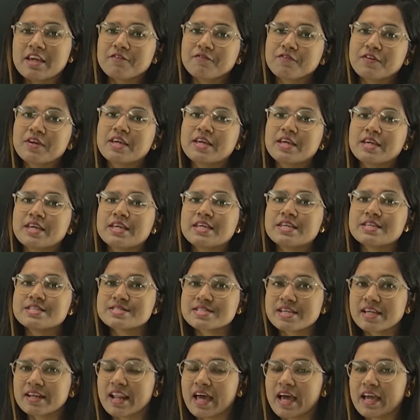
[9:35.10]
he is
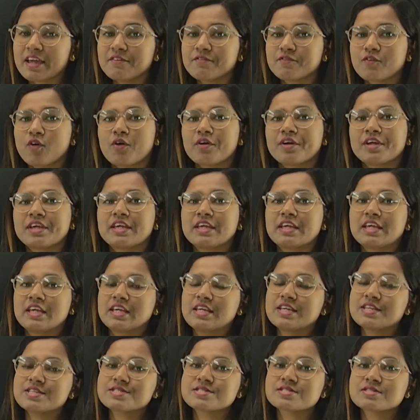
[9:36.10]
alive or
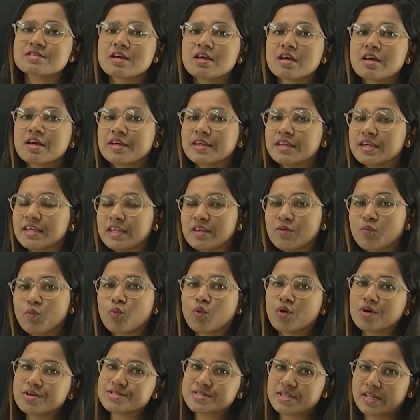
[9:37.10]
he
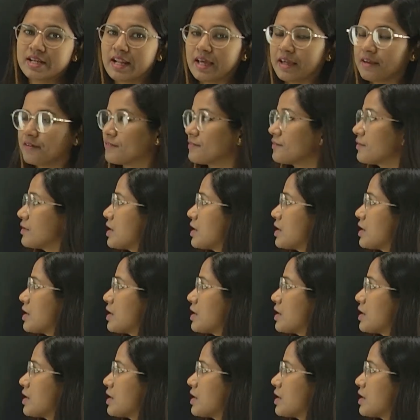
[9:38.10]
was alive.